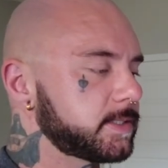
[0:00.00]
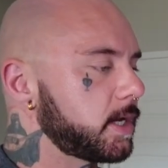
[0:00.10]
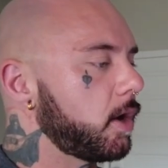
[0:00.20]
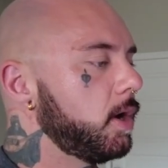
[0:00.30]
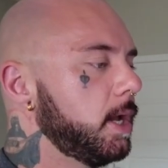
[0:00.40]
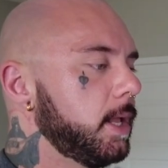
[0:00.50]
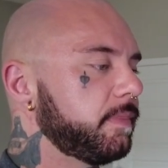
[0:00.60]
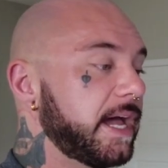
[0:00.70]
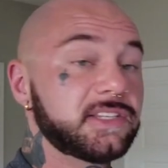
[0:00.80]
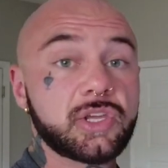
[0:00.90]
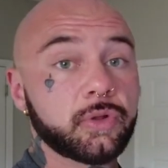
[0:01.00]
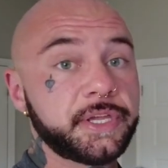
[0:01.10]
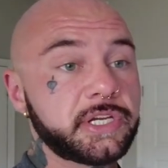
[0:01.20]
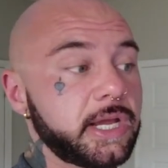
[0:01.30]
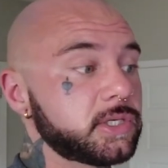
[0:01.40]
So that's the only
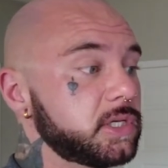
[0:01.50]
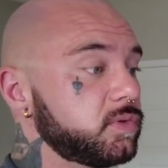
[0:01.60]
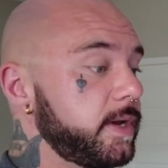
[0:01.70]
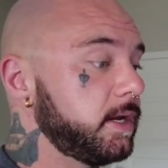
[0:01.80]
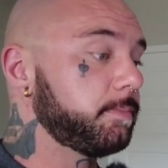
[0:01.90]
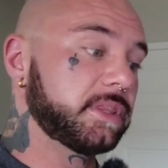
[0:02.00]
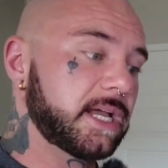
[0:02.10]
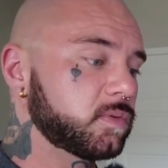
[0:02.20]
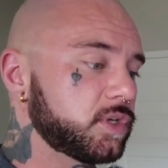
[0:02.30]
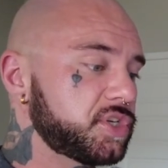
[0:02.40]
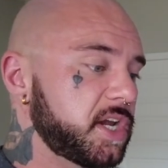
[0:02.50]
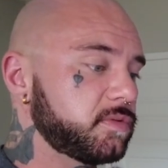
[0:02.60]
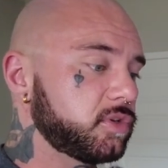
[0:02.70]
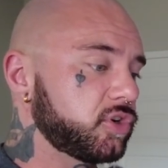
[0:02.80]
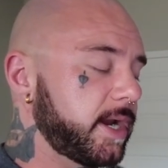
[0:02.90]
change this week, but that's what's
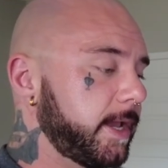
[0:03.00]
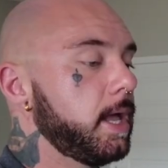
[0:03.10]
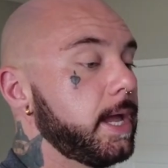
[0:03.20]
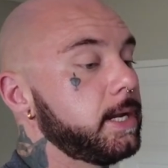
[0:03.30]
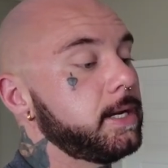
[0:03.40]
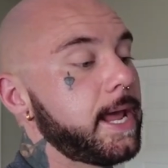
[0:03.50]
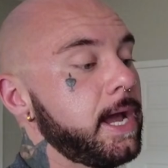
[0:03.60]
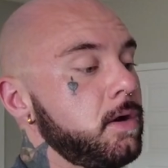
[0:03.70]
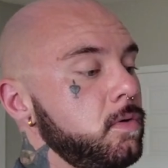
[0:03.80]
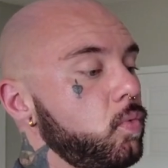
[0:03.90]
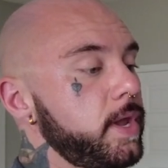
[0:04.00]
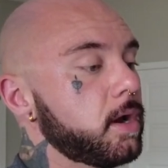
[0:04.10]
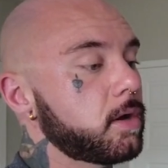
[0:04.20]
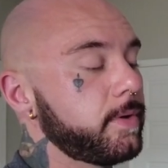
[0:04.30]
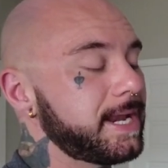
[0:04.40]
changed with training. And now we
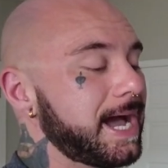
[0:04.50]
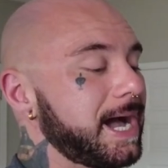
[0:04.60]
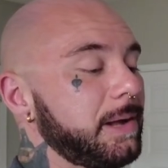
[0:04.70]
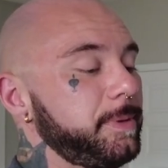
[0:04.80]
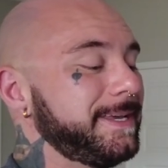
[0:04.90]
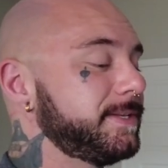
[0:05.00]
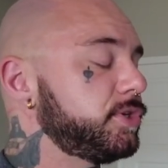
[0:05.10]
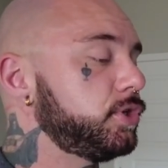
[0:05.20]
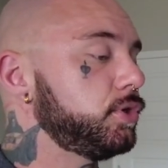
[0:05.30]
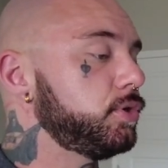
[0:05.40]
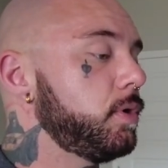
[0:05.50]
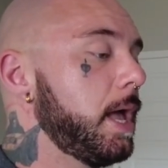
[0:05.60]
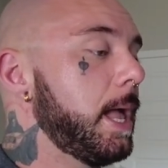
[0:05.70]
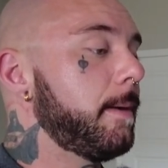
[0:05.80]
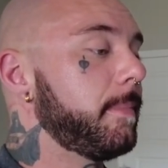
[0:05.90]
are going to hop into
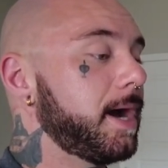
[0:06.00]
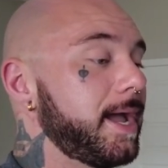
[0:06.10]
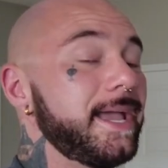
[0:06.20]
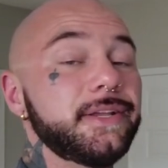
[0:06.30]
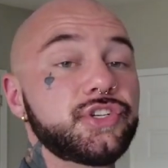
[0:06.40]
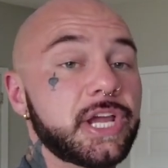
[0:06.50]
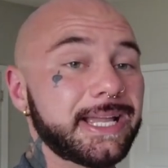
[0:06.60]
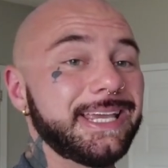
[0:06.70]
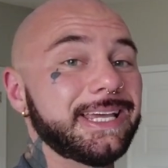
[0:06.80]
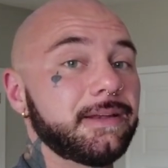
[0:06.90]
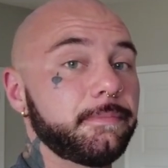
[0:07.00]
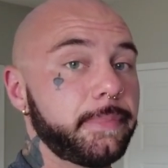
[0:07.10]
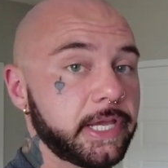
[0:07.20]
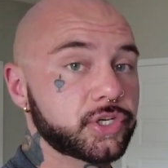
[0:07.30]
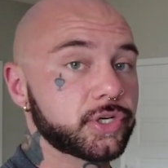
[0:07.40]
my check-in
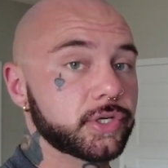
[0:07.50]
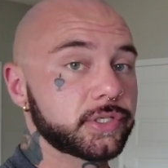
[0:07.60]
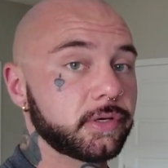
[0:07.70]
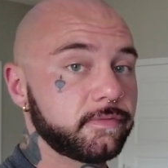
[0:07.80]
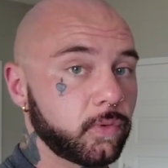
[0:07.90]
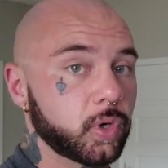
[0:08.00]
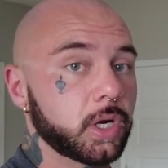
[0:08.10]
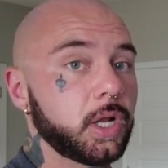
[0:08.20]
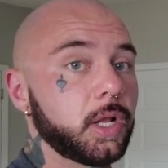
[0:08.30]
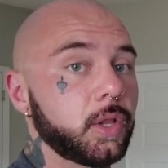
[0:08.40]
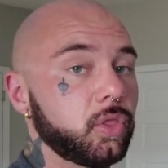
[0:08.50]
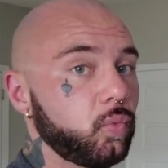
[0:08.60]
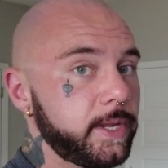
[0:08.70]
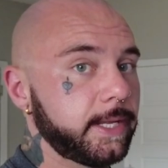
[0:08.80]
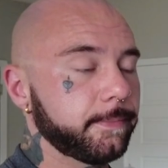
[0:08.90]
pictures for the
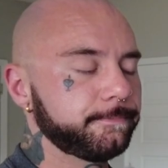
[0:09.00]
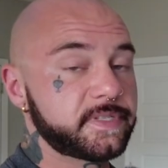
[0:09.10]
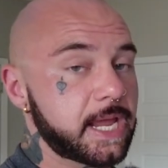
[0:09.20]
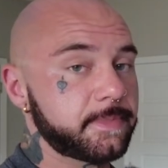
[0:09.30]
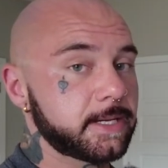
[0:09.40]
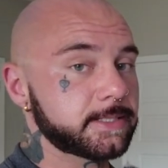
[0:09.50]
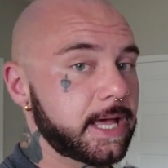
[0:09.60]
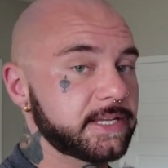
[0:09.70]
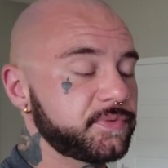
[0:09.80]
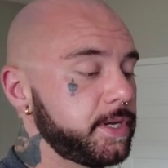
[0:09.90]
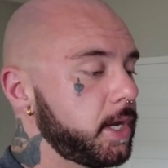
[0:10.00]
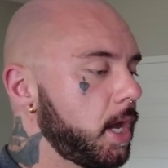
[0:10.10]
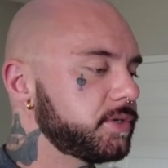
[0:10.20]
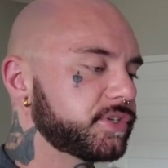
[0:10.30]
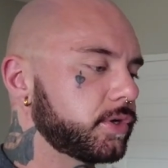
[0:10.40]
week. Same thing as last week,
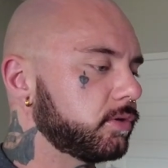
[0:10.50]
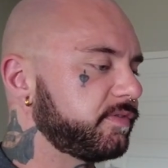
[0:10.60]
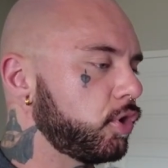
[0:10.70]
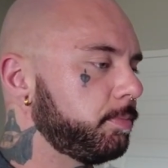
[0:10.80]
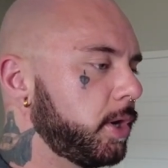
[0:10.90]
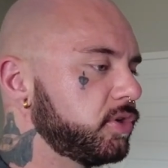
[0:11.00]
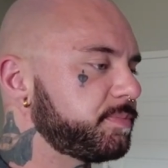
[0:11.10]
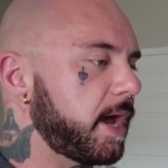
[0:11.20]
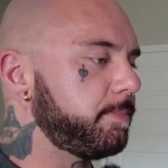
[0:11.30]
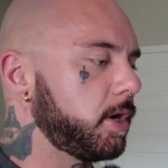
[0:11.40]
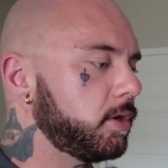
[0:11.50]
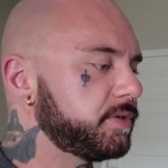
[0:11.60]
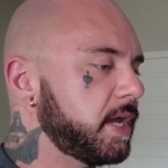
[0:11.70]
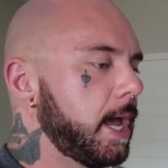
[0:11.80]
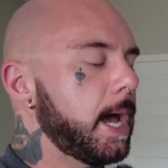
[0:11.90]
just gonna review them pose by
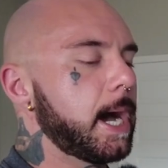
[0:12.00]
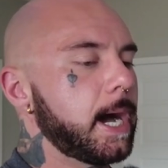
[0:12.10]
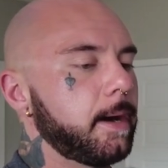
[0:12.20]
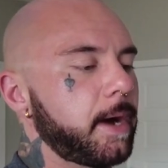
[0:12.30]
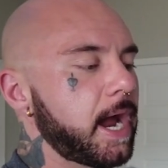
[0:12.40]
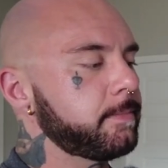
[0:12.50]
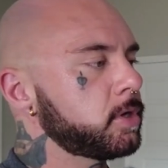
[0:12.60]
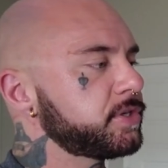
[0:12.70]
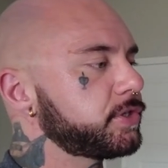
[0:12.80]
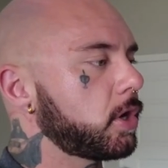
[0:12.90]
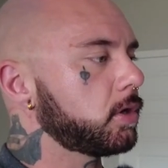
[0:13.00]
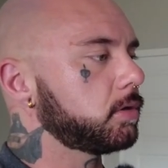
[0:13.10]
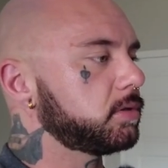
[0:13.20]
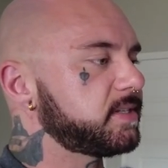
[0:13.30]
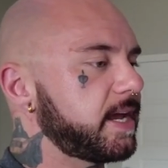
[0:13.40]
pose. I'm gonna
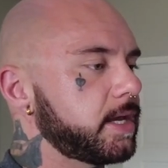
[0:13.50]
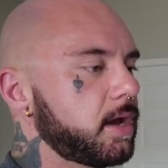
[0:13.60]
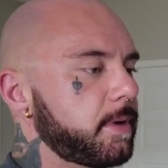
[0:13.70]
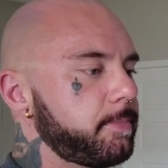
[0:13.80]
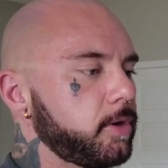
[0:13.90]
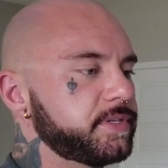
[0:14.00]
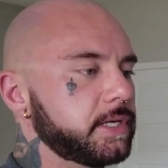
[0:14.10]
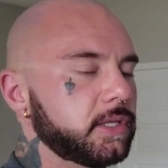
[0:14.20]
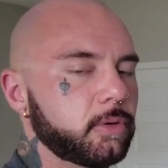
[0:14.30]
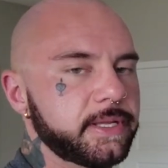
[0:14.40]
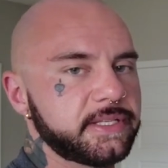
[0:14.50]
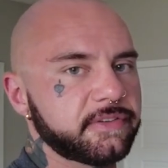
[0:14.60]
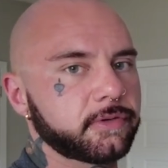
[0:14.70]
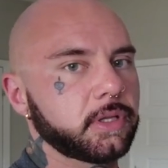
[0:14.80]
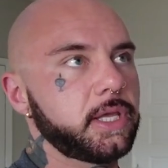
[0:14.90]
start setting up my posing a little bit
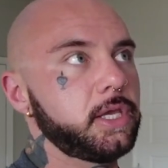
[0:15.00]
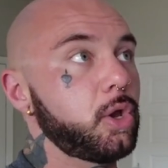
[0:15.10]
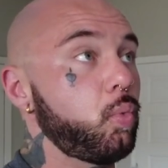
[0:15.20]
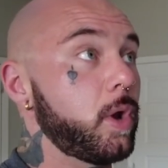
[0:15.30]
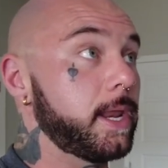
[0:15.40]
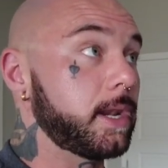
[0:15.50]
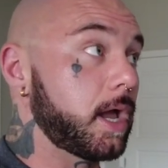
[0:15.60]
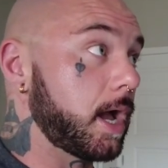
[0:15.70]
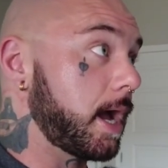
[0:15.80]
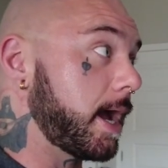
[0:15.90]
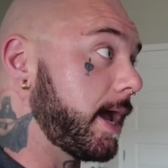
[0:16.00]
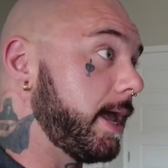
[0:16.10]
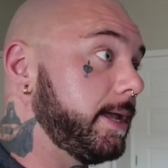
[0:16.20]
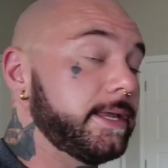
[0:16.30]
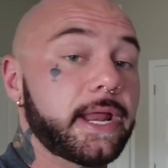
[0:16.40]
differently when
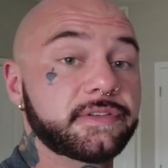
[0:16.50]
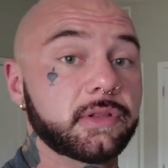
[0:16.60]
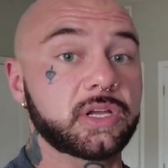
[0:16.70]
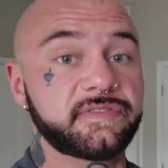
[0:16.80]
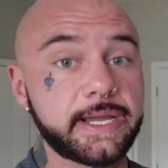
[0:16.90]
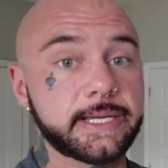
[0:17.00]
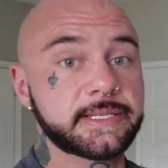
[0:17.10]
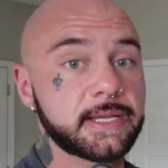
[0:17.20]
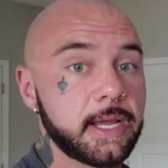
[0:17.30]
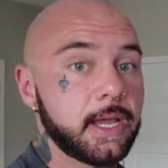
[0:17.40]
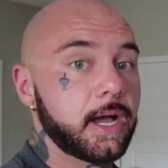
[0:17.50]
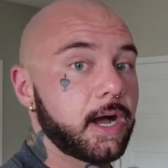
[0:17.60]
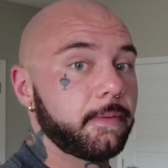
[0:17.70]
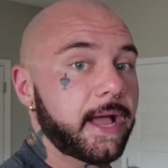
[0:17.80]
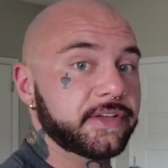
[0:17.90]
I get out to Las Vegas.
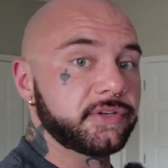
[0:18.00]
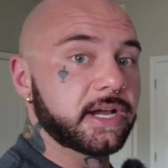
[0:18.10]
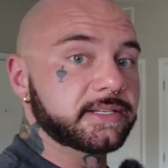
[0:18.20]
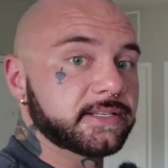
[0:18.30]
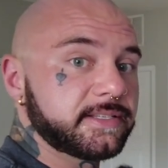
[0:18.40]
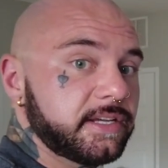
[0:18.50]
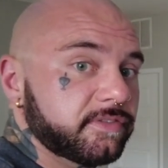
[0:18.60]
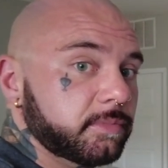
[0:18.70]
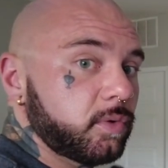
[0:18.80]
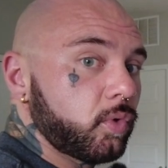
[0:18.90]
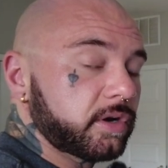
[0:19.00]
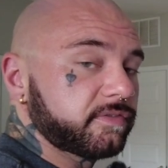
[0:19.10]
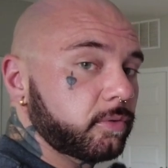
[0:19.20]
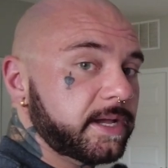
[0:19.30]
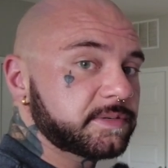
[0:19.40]
As you guys can see from the
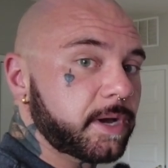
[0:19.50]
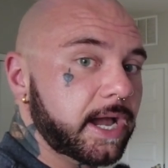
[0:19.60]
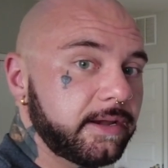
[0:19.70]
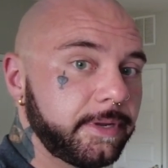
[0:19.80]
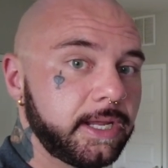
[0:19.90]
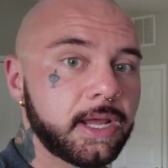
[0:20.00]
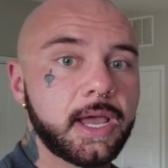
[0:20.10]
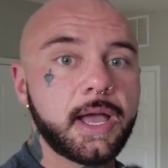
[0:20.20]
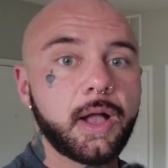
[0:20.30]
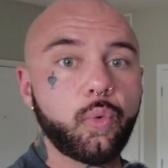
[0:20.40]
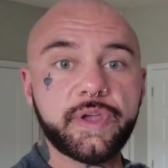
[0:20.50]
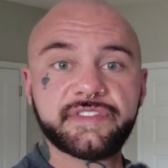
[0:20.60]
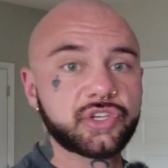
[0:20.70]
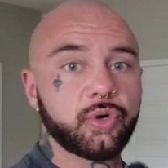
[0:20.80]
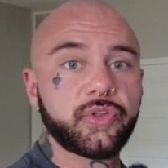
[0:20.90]
wonderful mess behind me, we've
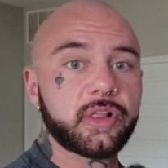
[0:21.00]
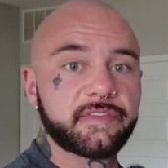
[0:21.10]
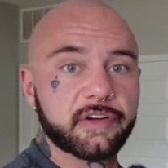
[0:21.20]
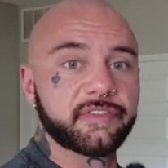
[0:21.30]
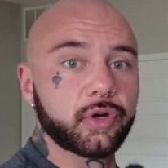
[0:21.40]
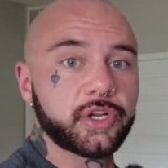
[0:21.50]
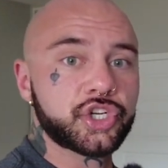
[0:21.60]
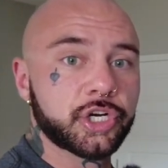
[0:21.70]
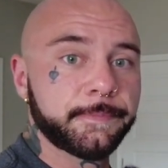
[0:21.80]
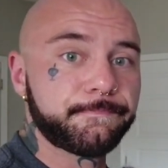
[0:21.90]
sold all of our furniture.